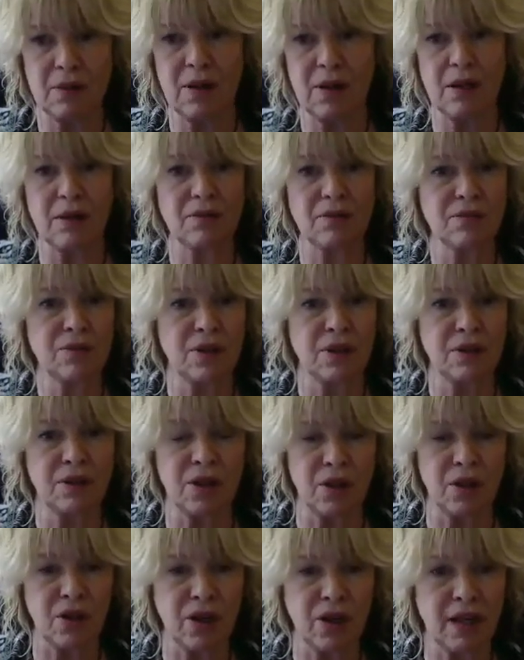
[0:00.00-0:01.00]
and
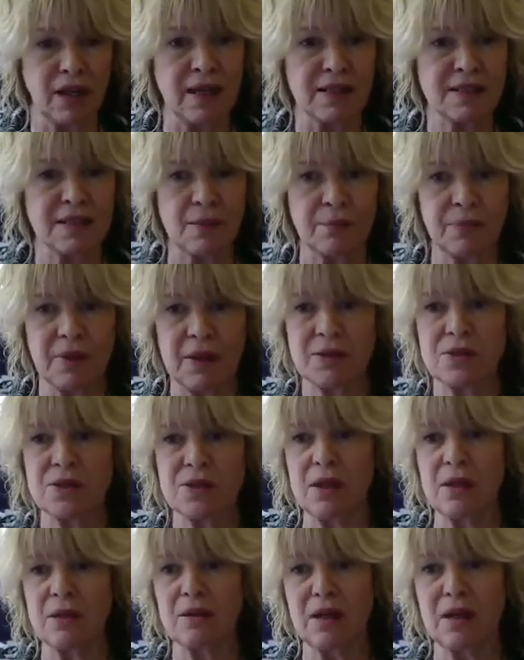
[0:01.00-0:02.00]
you know, you can get some things
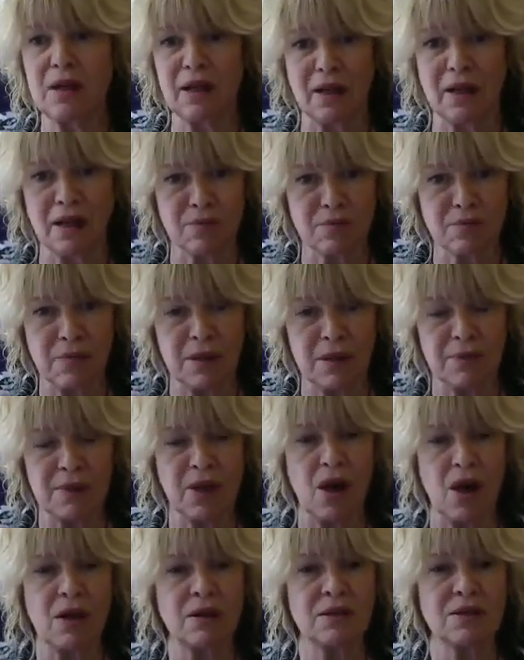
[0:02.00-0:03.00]
done, maybe
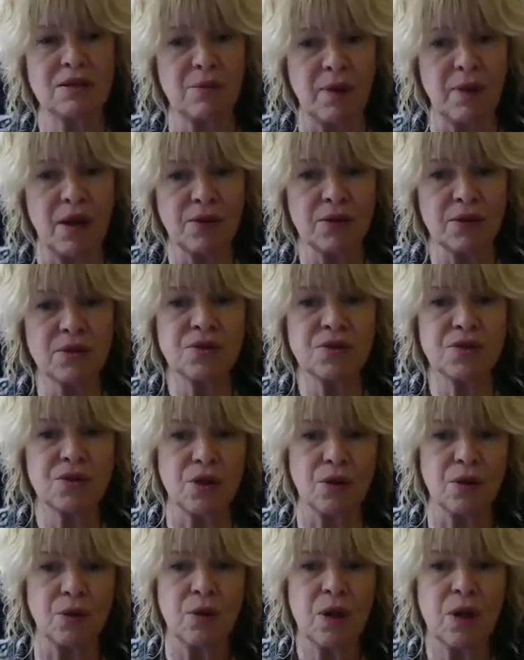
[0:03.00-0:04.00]
not some others.
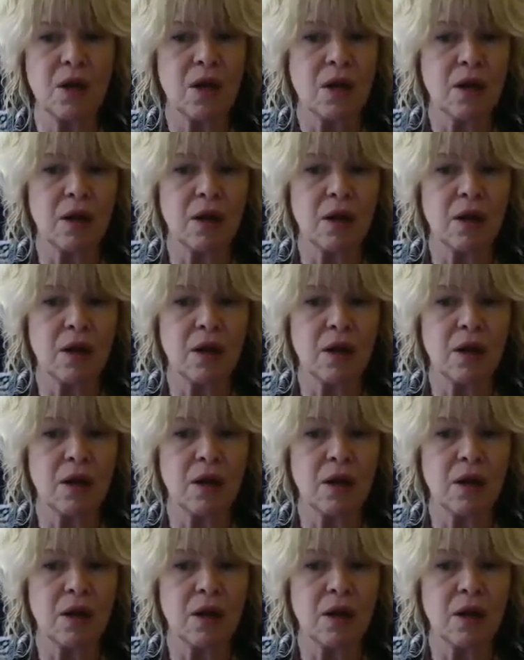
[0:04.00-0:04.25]
So